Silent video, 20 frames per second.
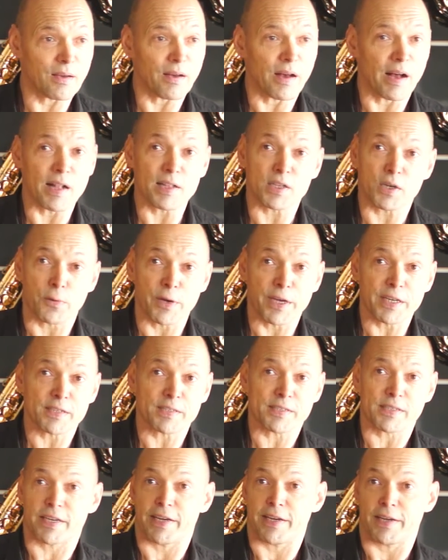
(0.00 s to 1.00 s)
alterated
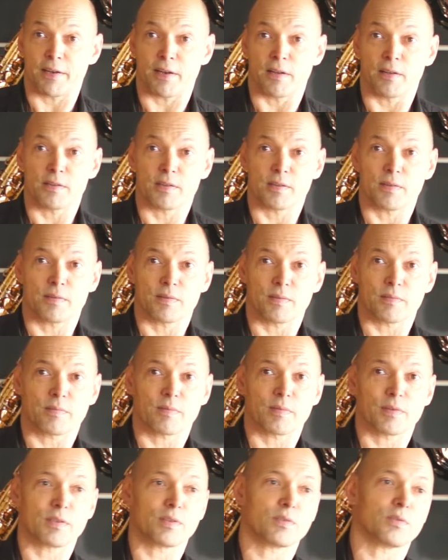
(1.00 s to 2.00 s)
scale
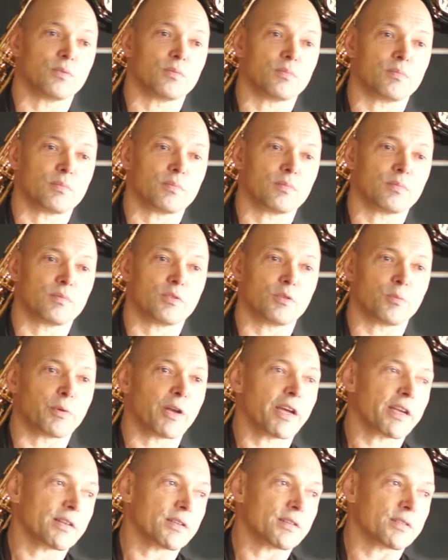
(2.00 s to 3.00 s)
to
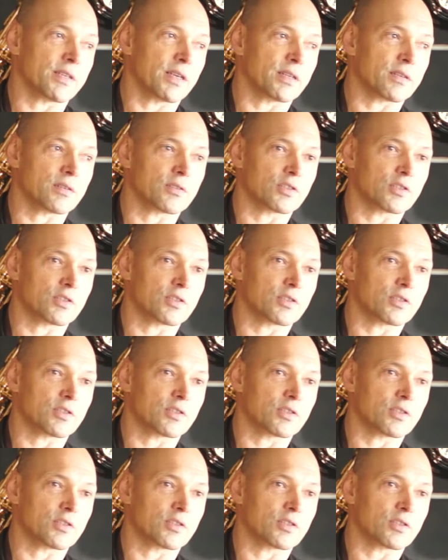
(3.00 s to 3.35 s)
practice that.